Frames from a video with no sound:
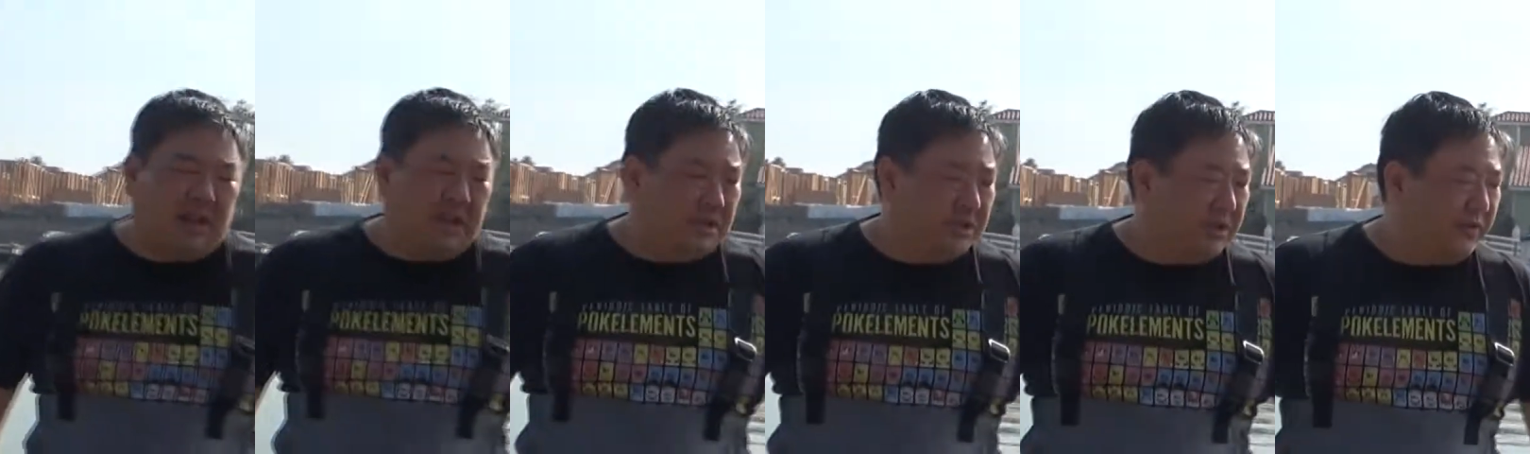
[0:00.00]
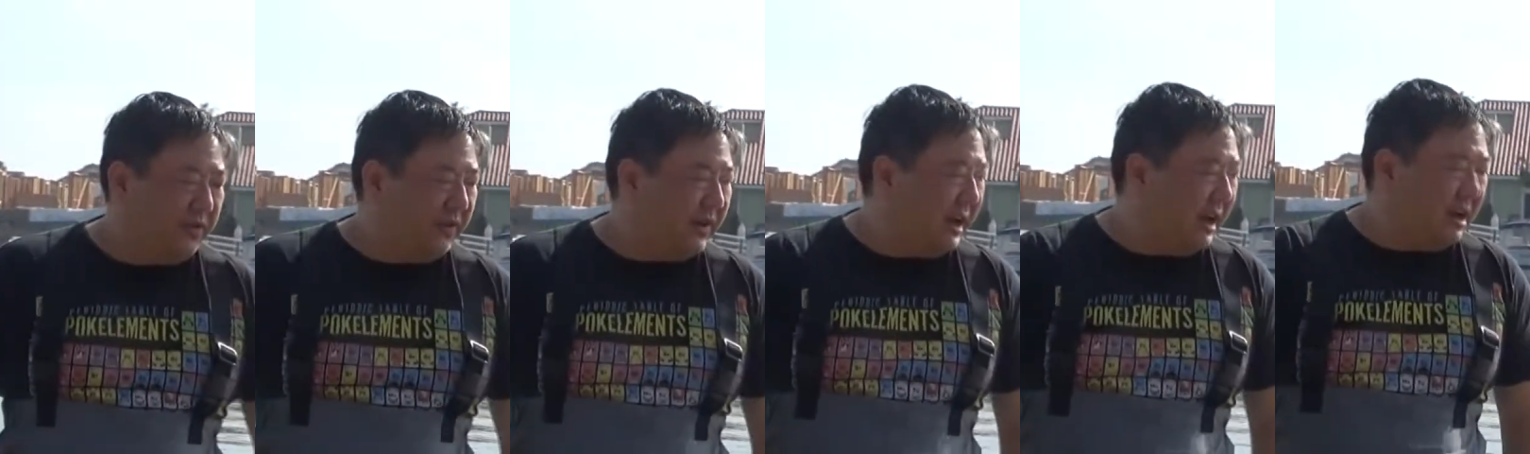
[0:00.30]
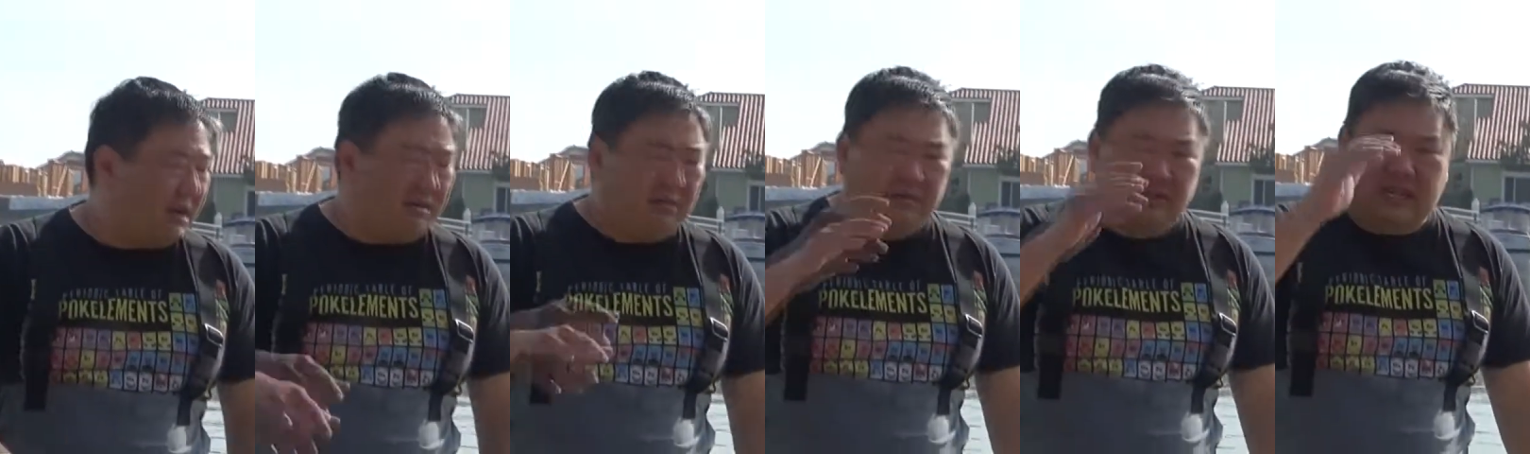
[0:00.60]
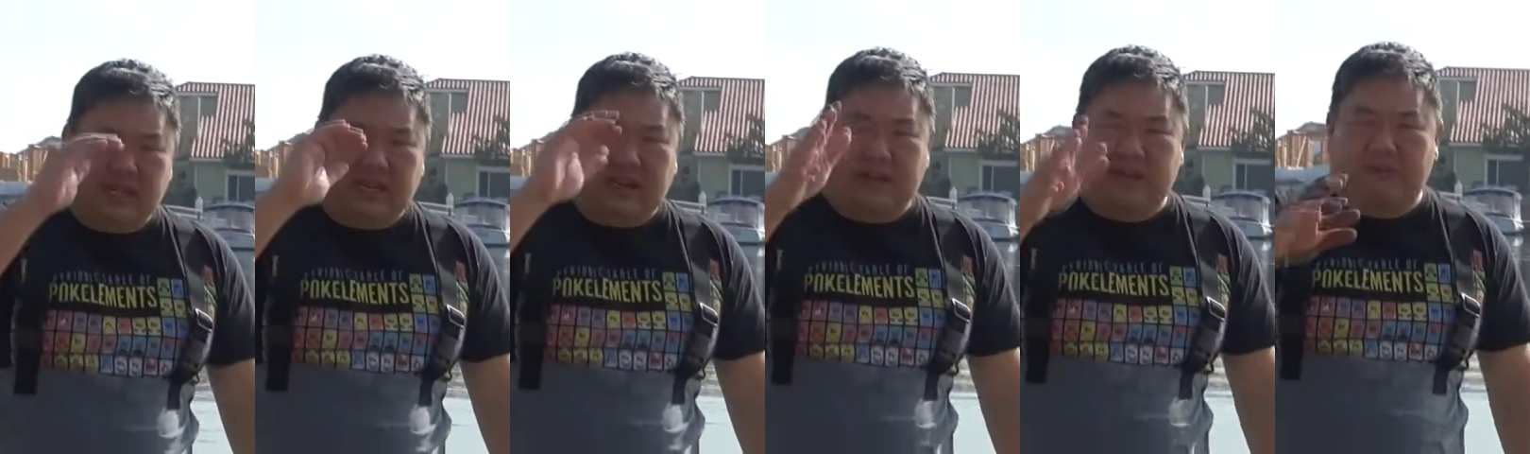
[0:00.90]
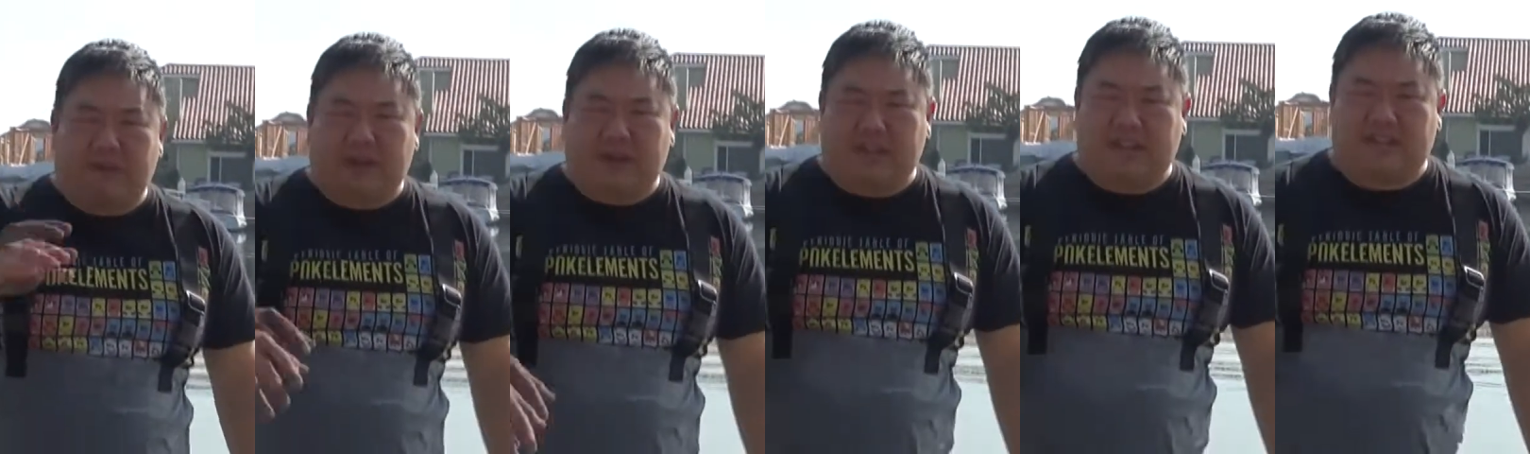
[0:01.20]
So, for now, take care,
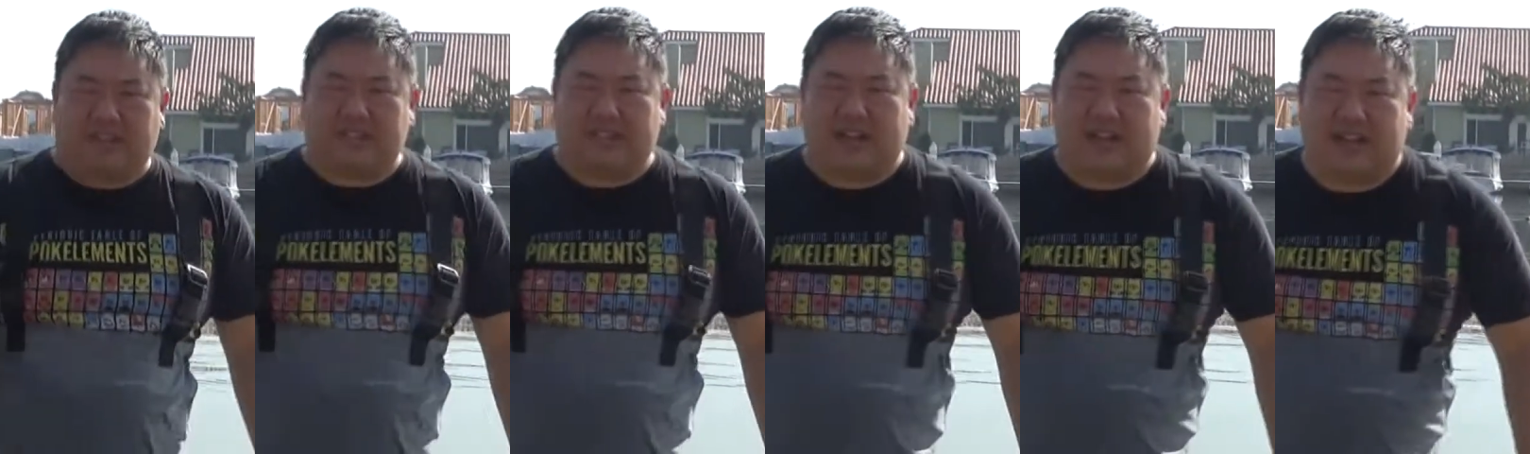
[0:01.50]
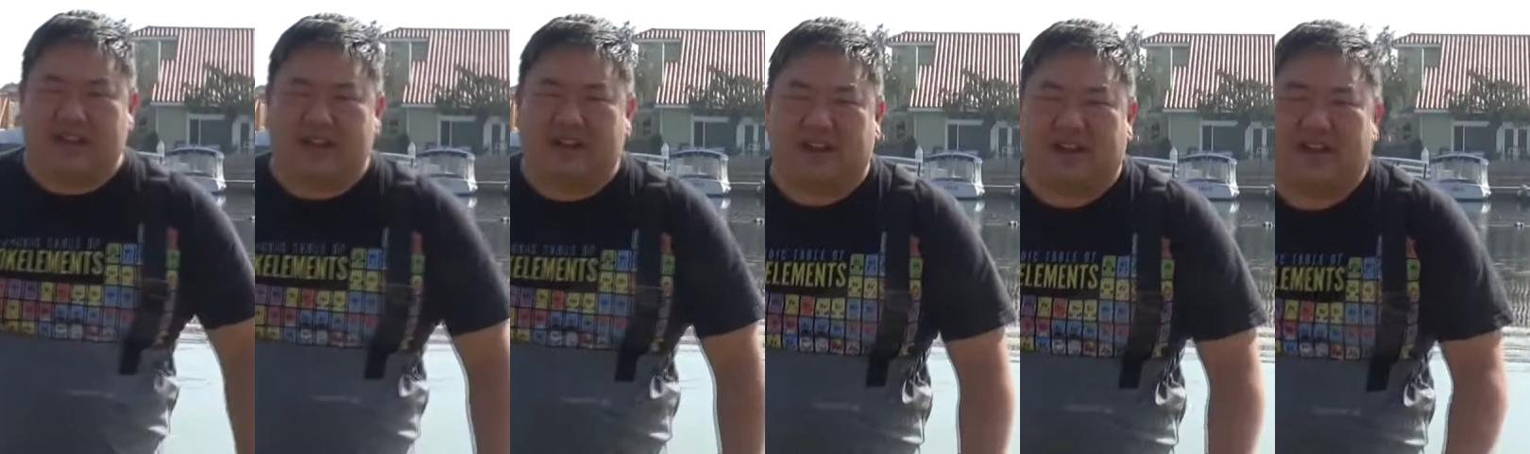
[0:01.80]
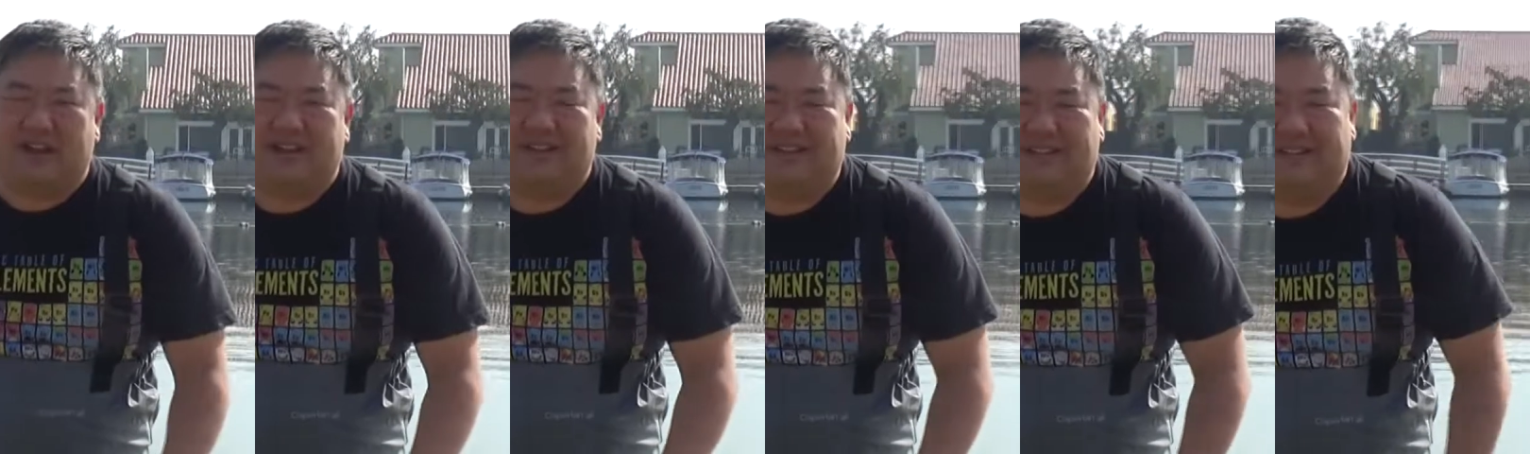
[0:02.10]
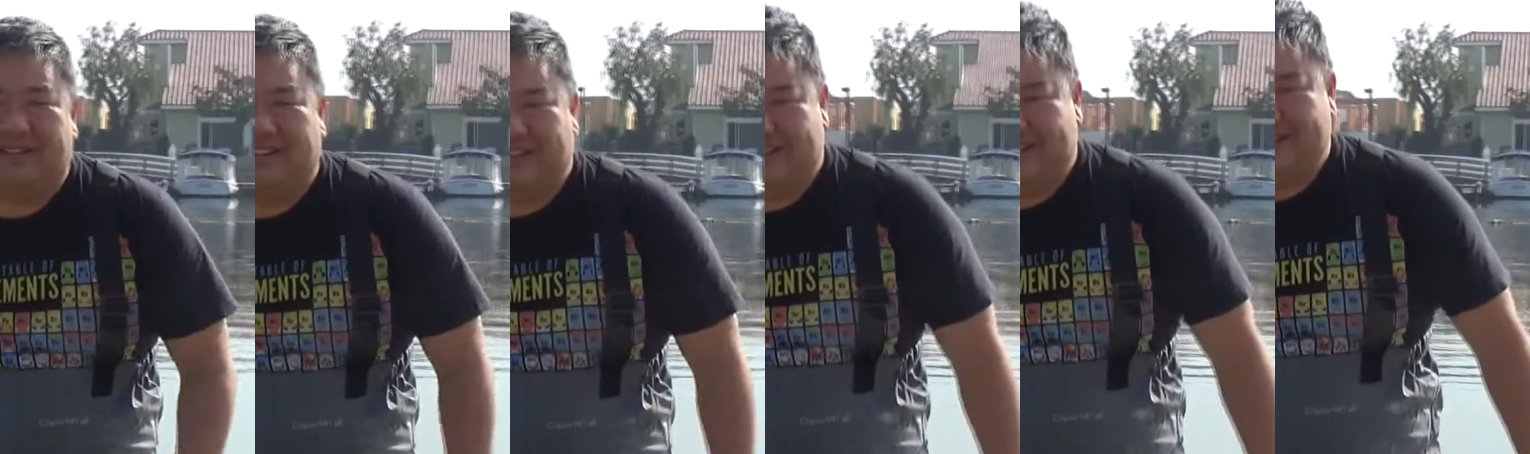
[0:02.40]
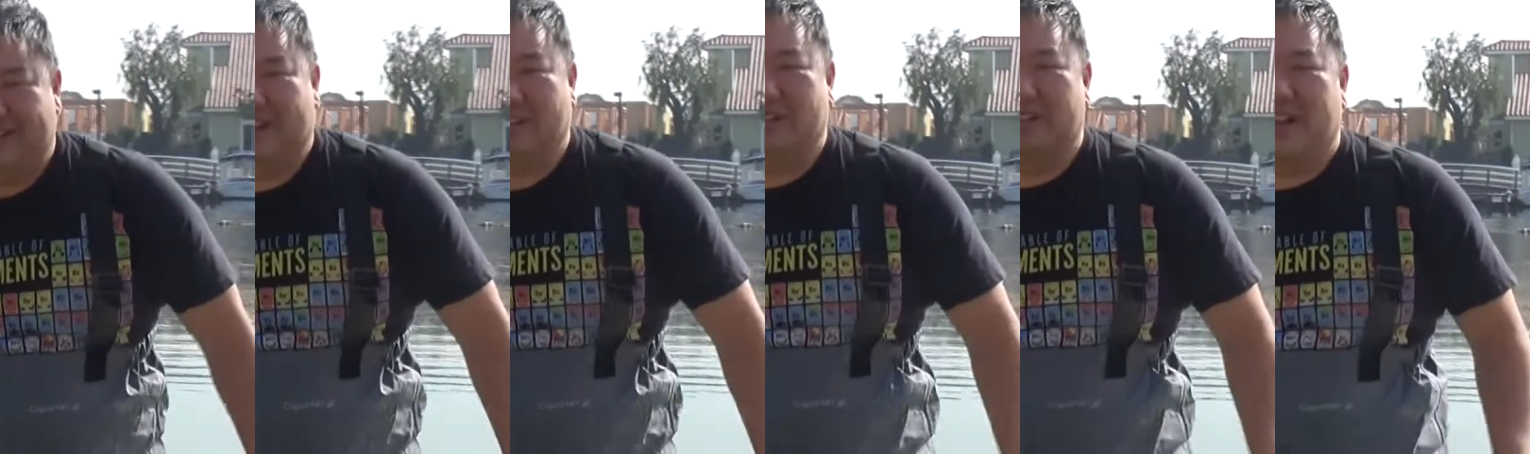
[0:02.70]
everybody. This is Alakai.
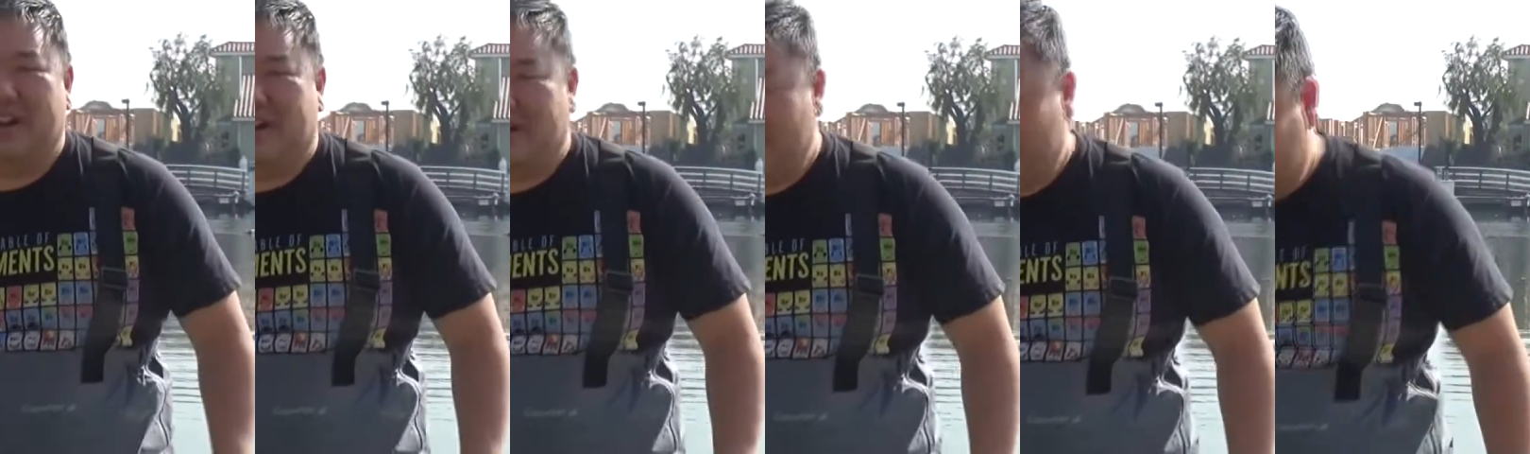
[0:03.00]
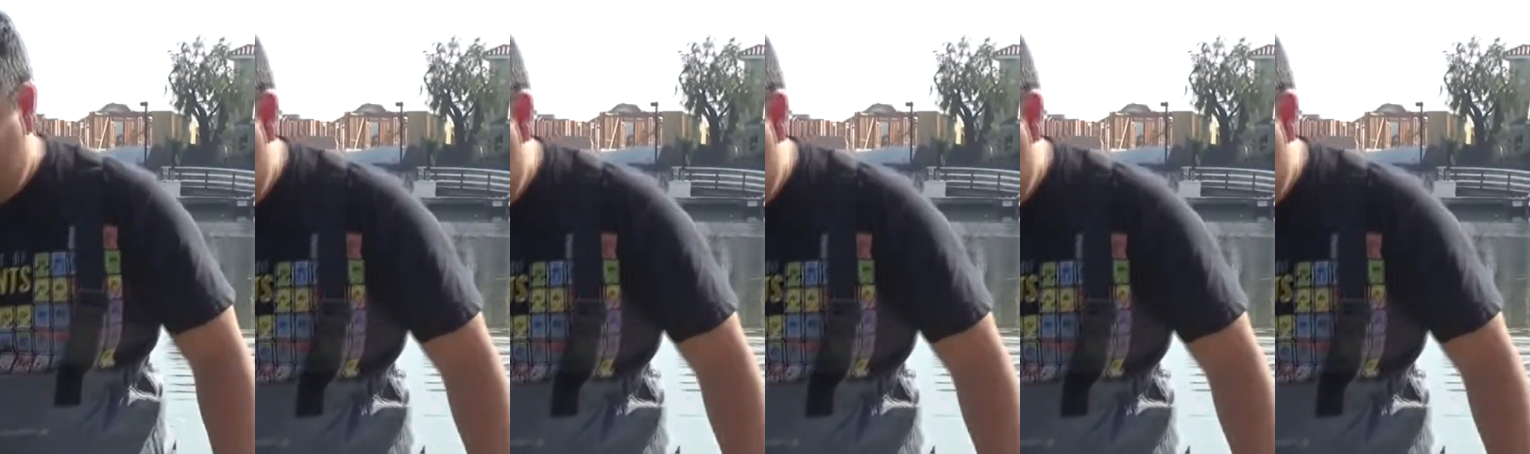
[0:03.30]
Talk to you later.